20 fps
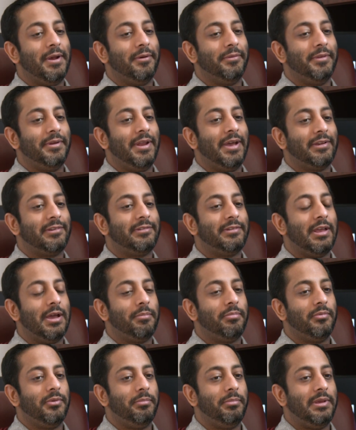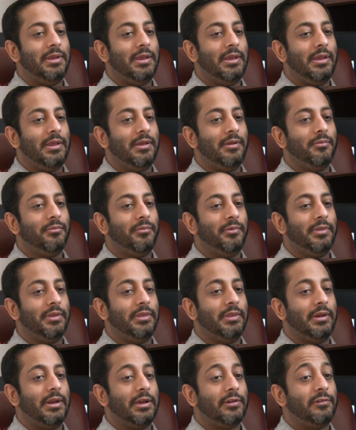the next step would be
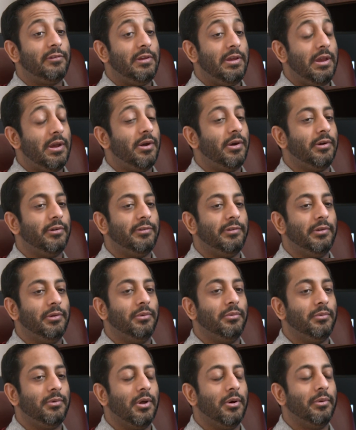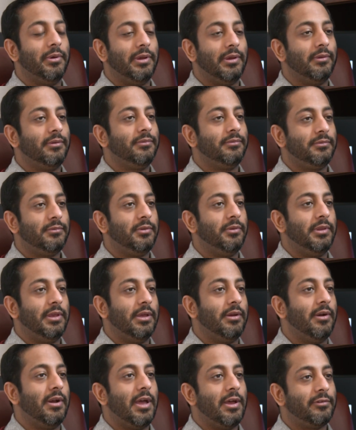within the next year or two going to the
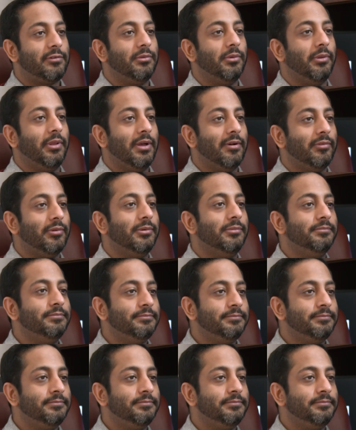international level.